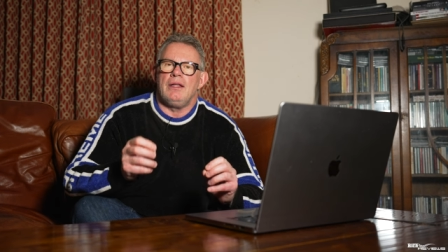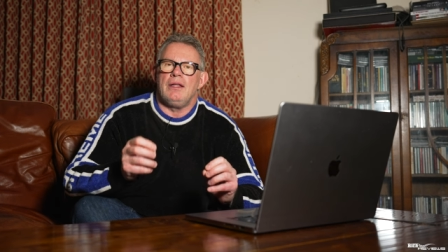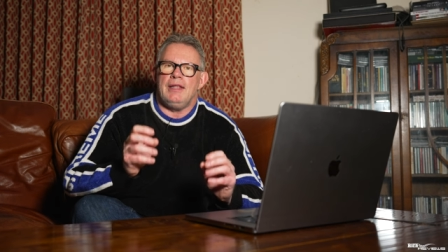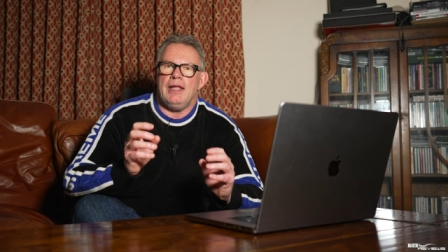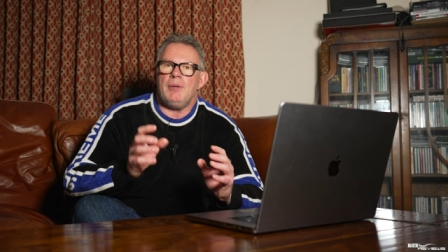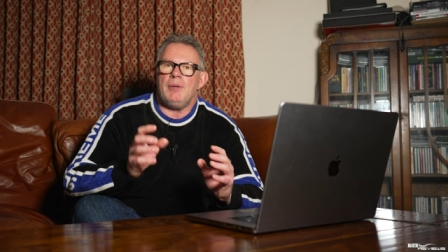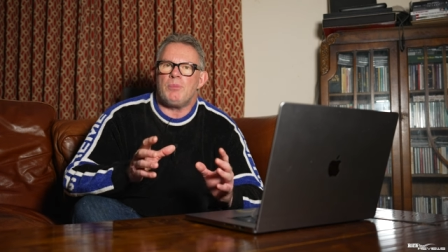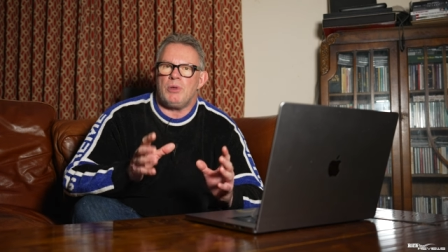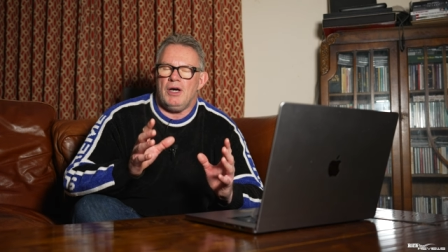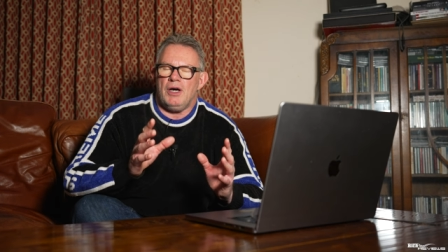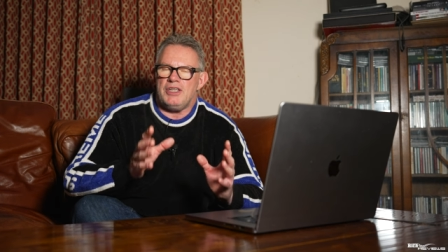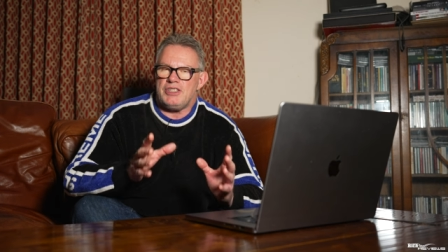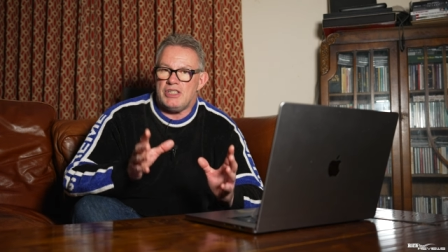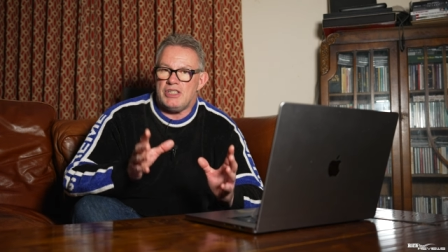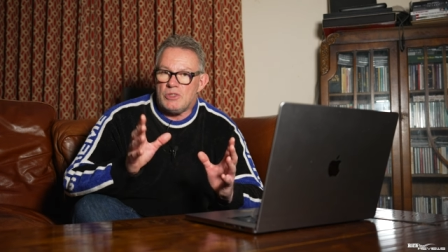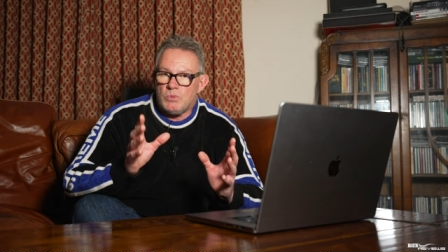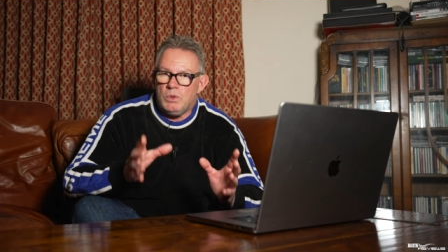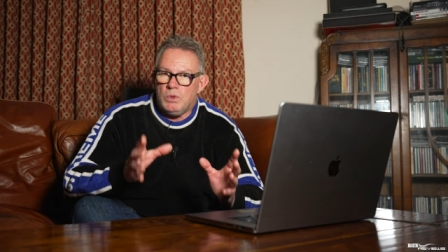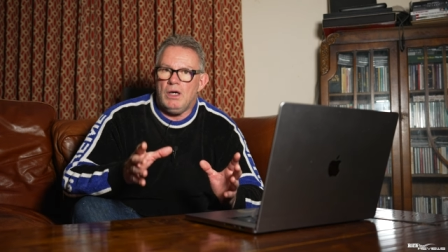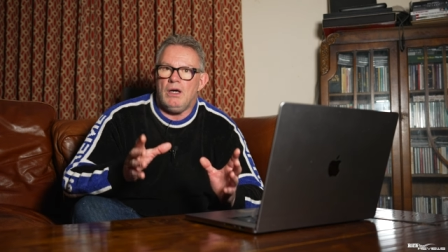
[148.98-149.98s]
their
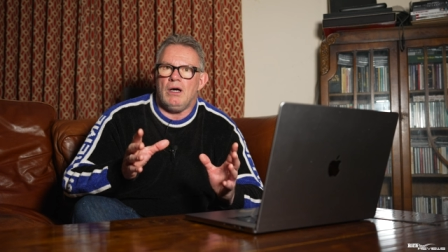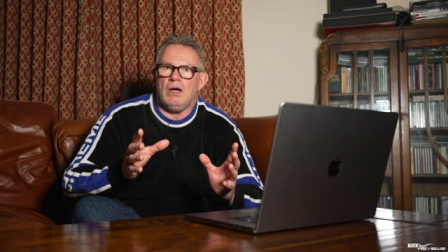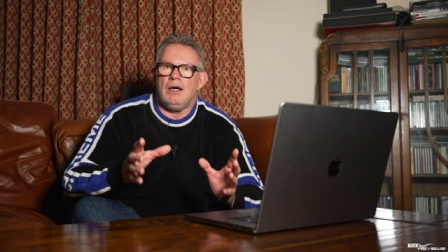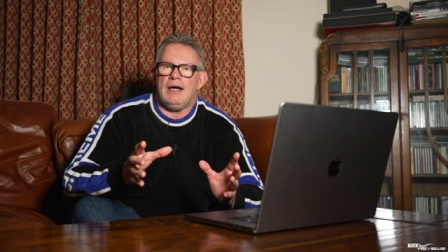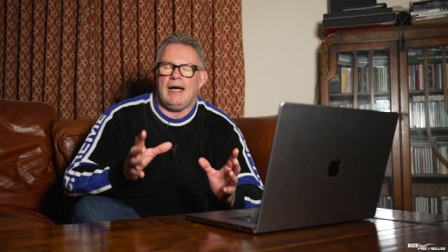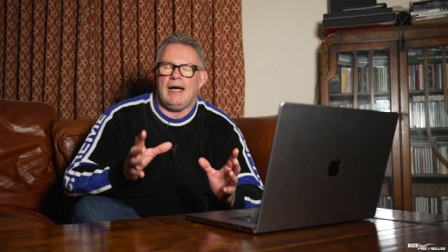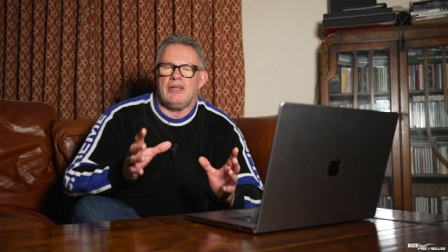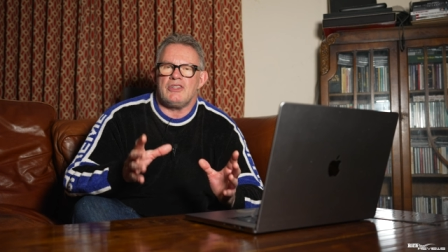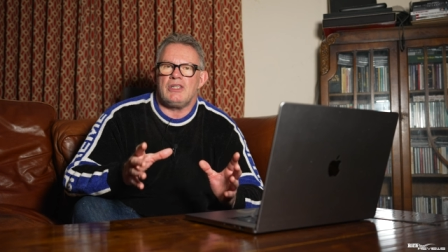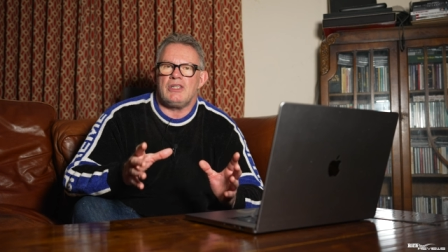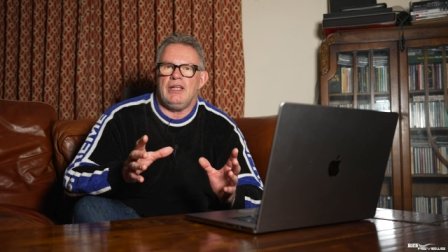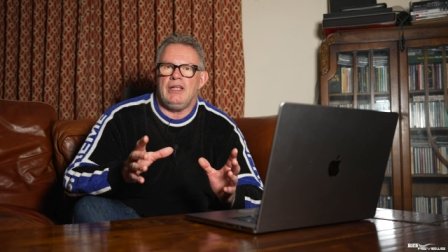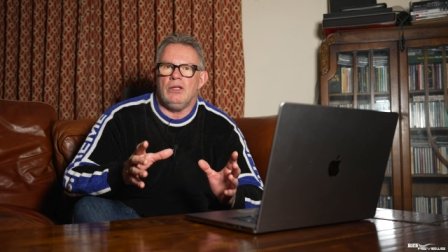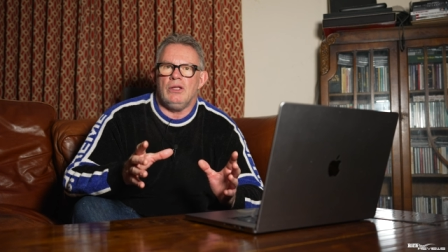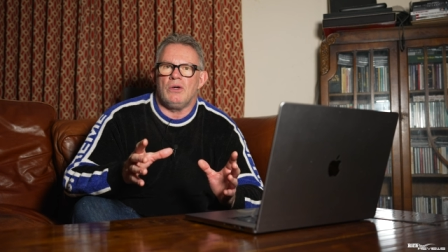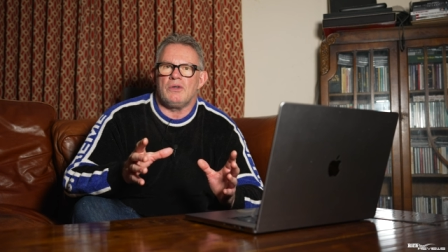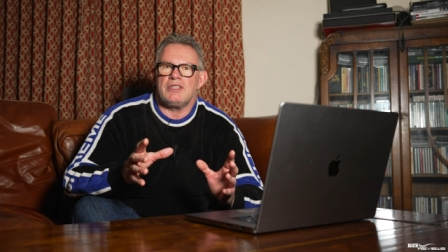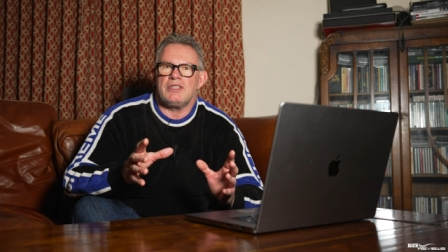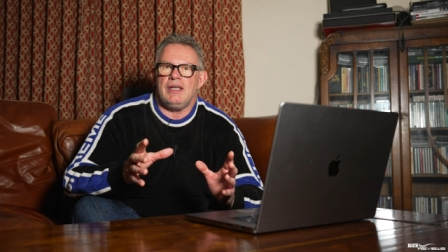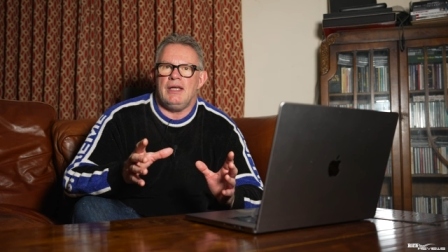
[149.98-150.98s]
prices were actually
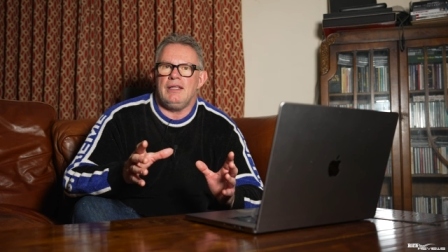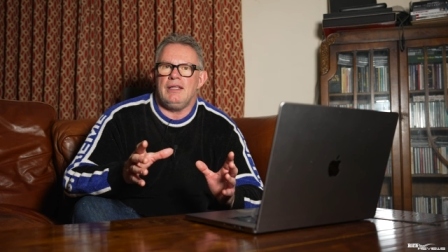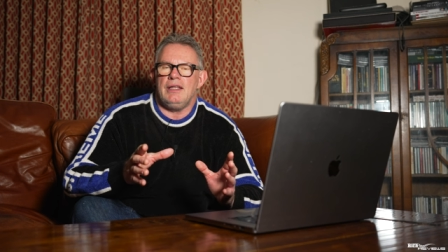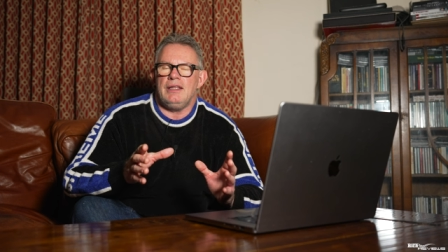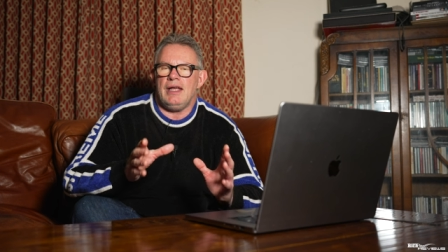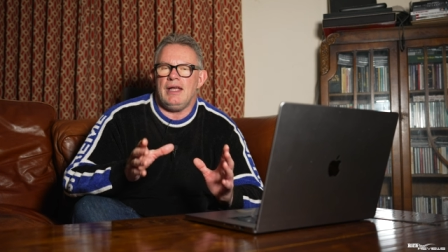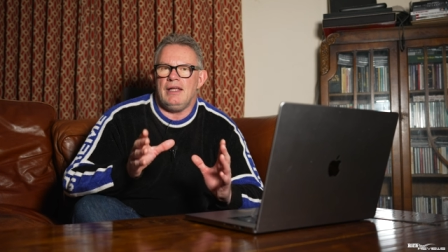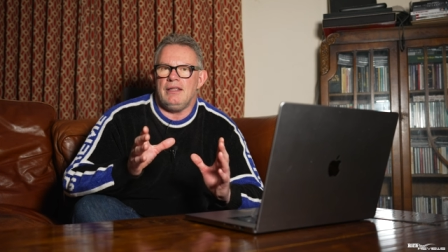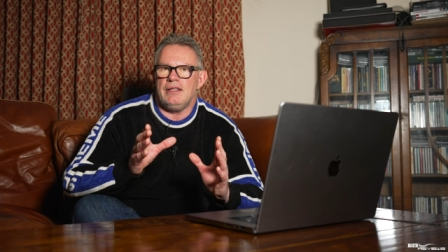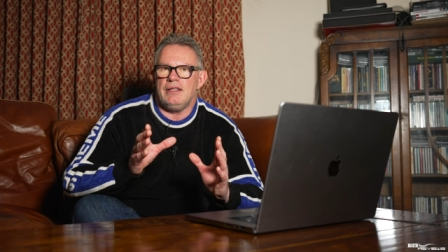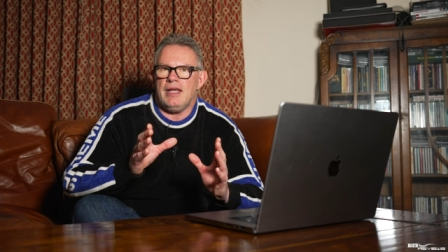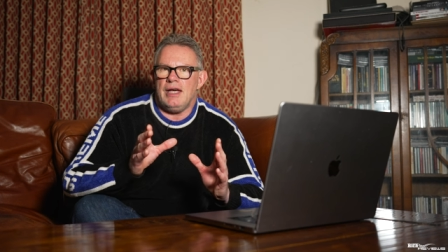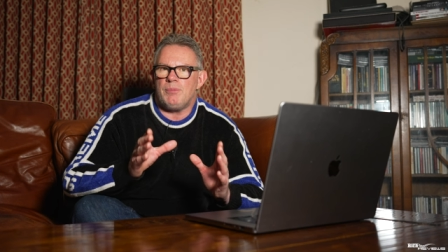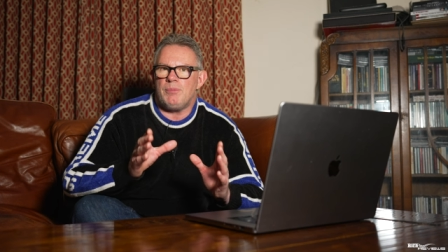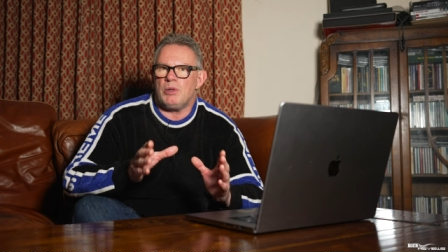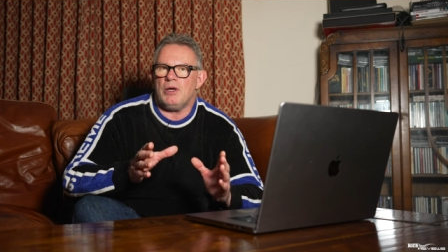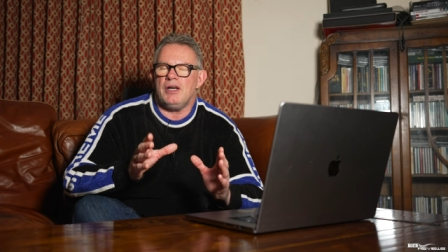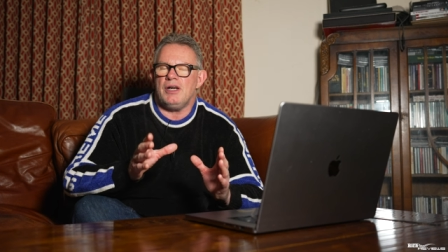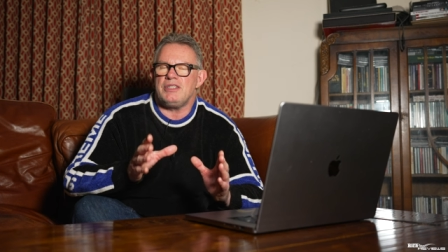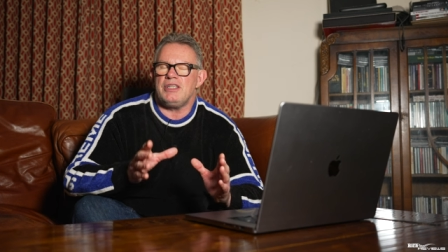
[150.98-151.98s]
locked in and, and their
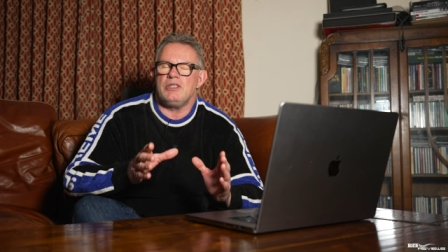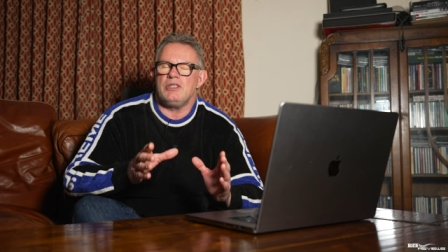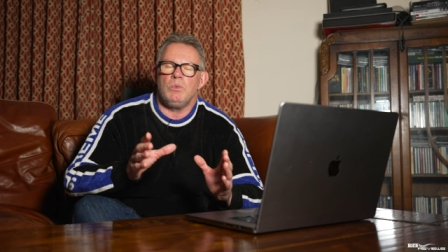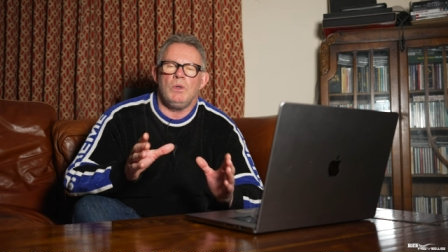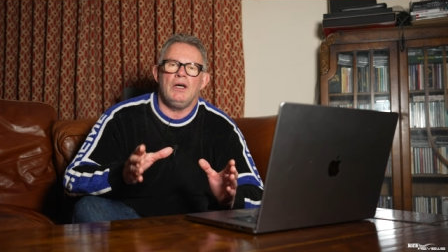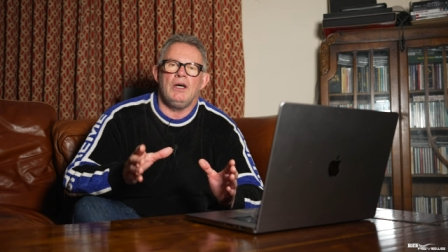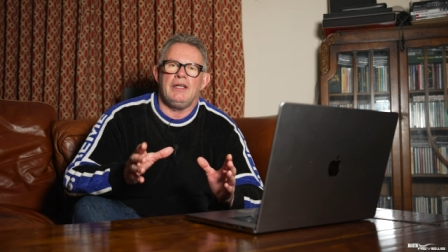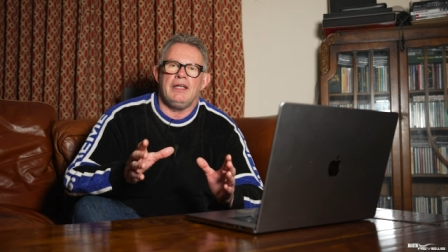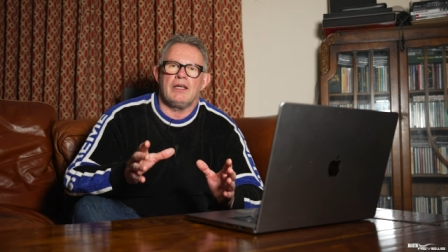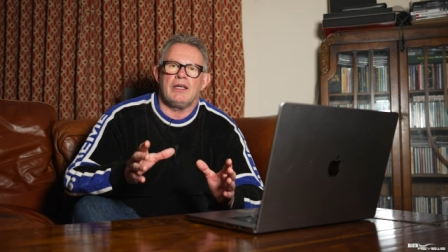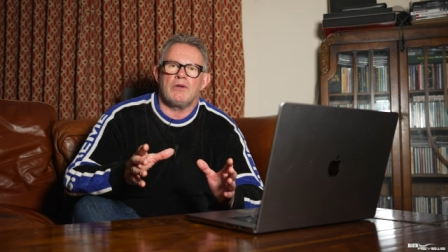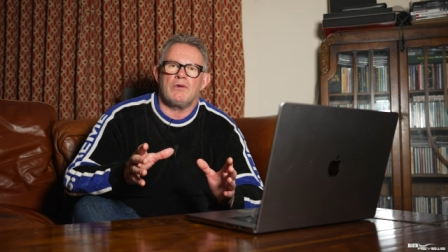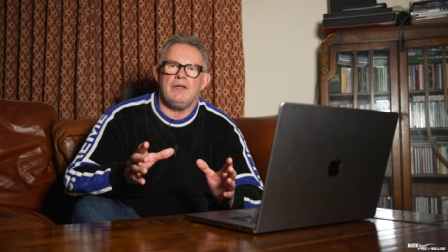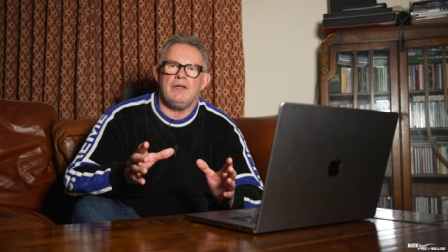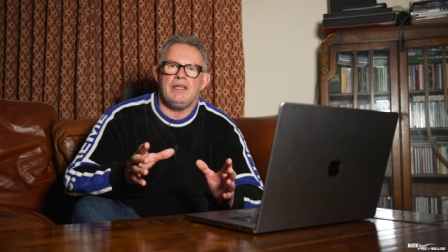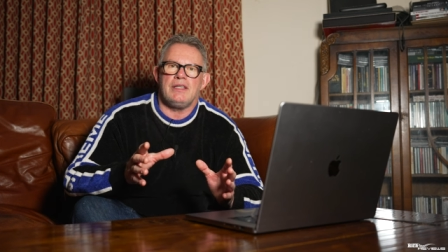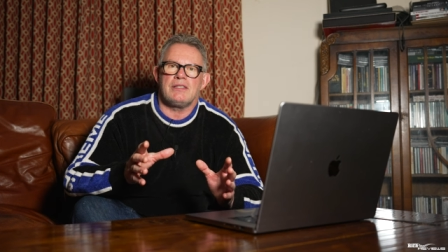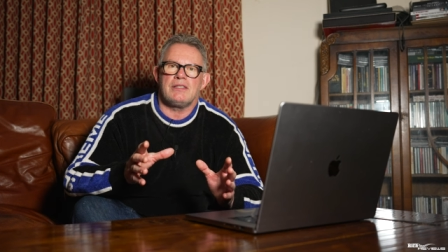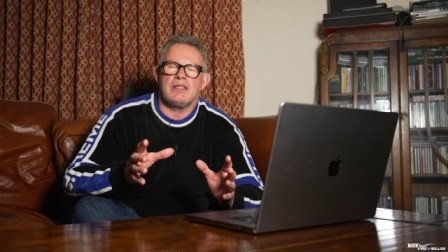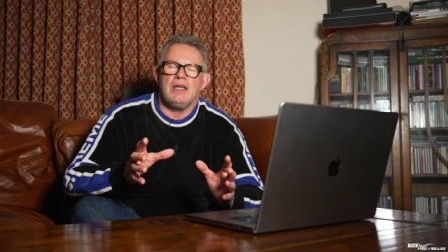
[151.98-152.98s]
prices weren't
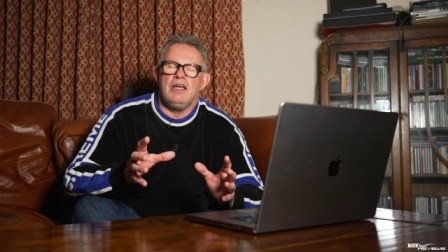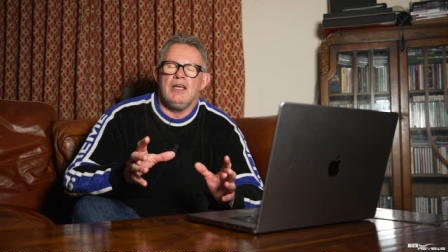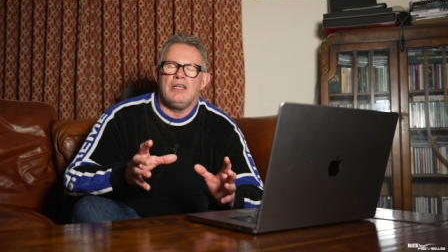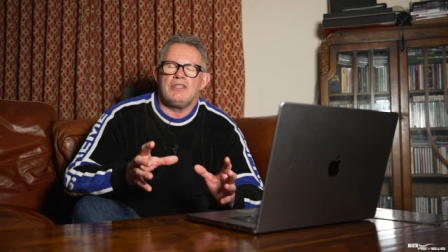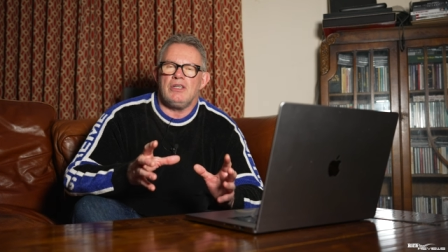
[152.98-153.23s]
increased.